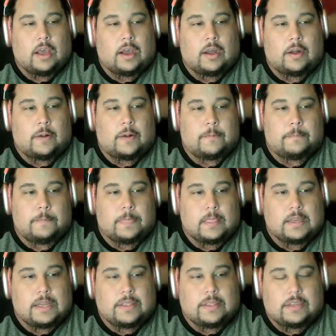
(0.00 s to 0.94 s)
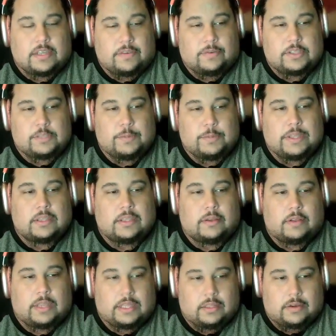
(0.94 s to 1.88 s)
Um, now, the difference being
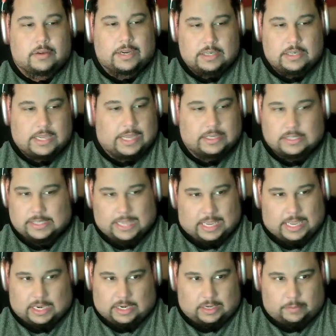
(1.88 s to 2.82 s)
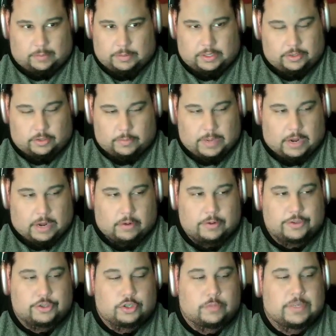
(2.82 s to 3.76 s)
that Hitler hadn't yet to gain any political power
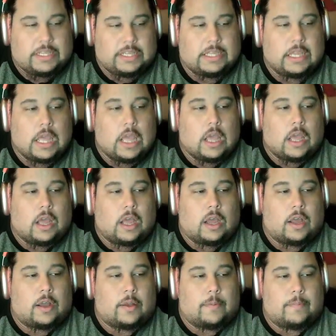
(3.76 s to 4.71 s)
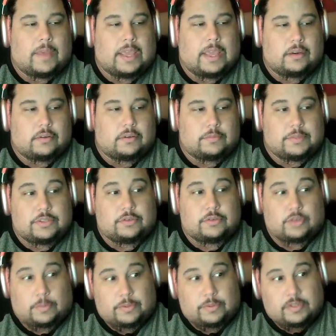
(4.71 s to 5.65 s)
in Germany, um, and Mr.
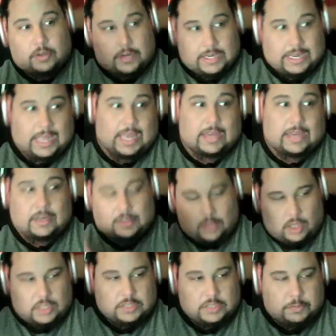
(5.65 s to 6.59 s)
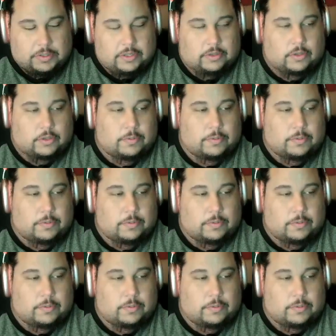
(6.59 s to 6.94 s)
Trump has already had and lost political